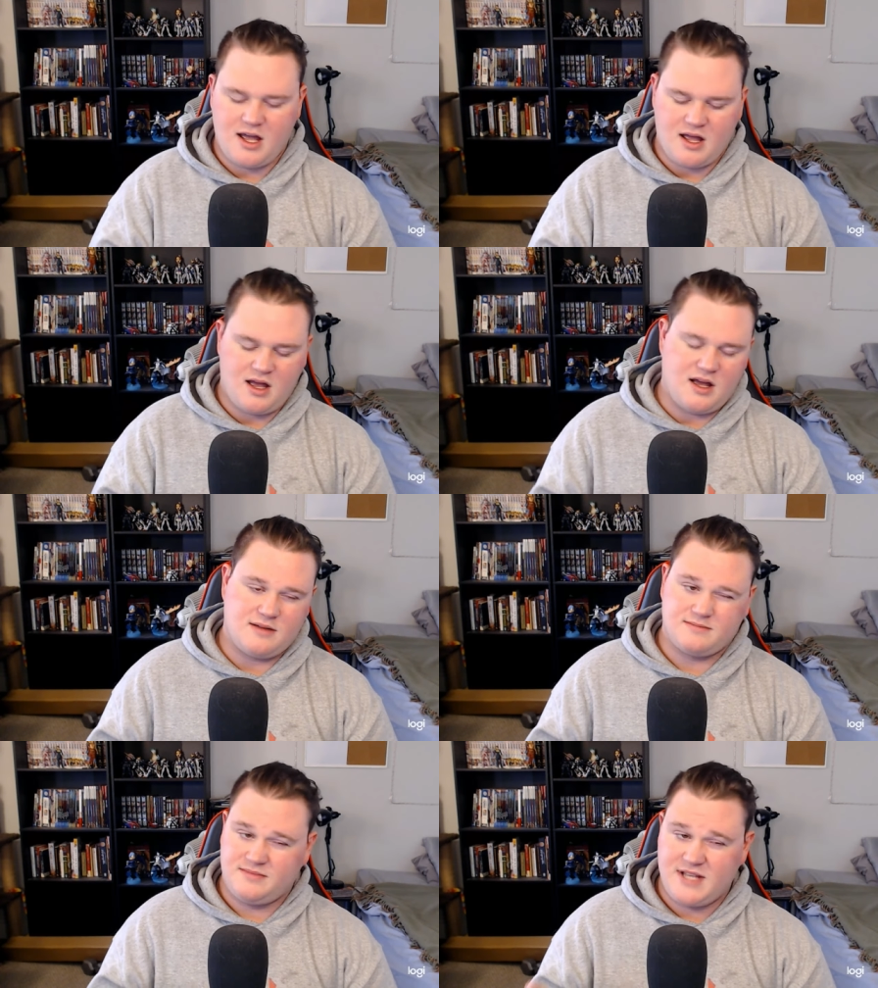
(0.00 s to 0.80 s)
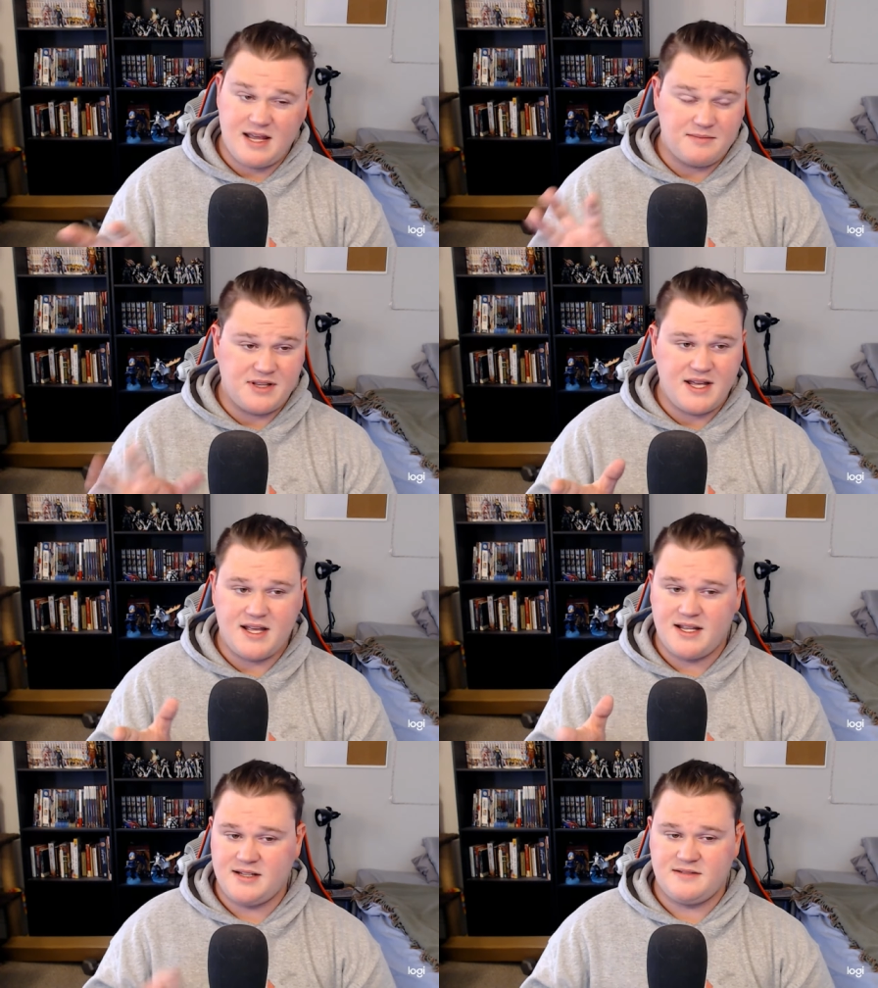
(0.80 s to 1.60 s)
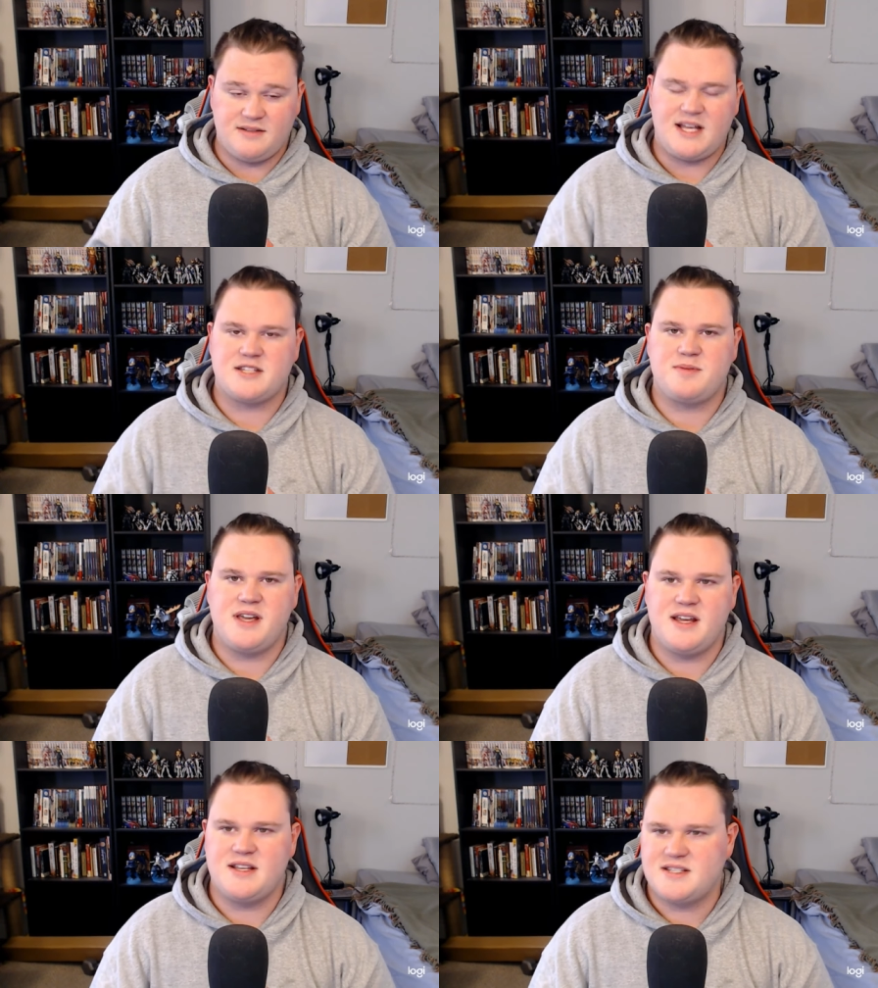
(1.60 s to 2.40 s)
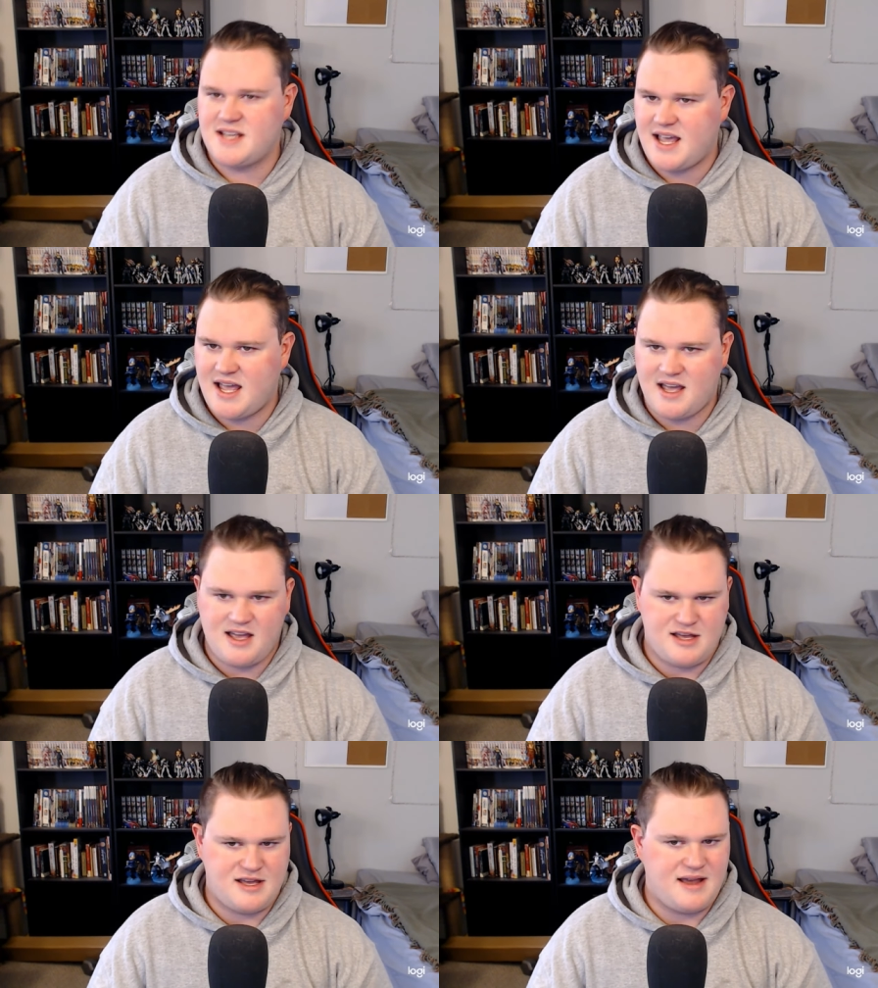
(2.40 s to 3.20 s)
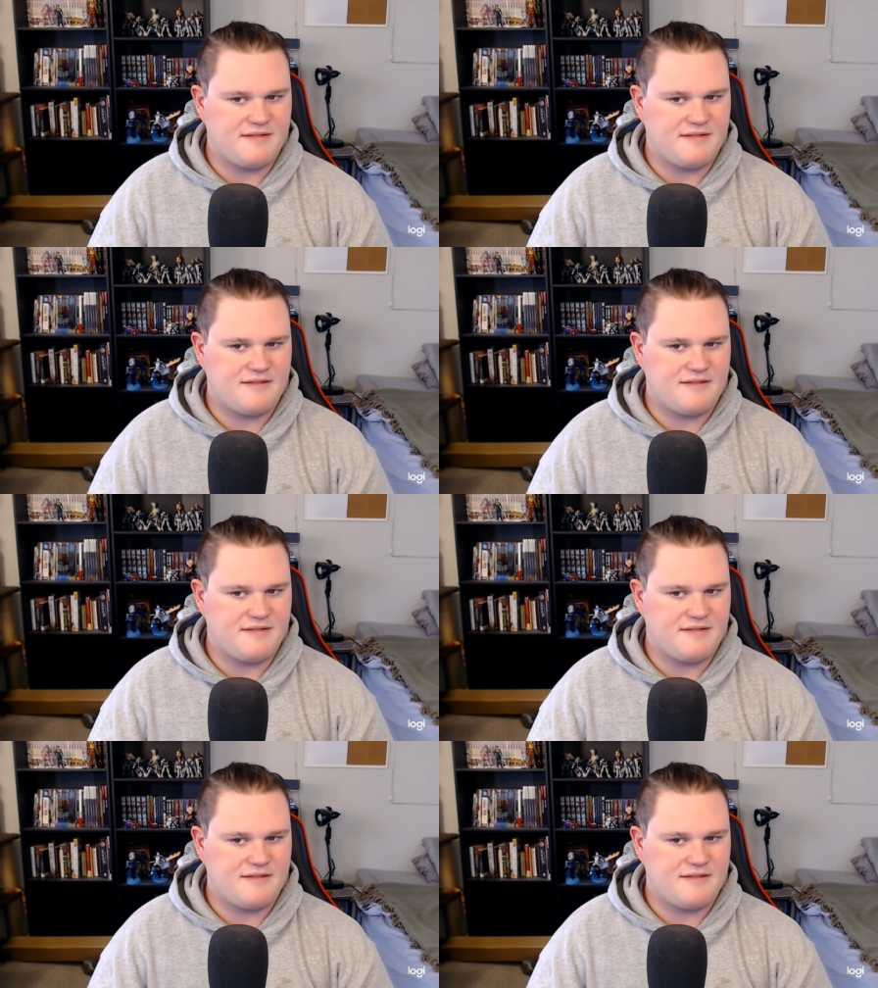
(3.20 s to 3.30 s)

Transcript: um, gameplay let's plays uh,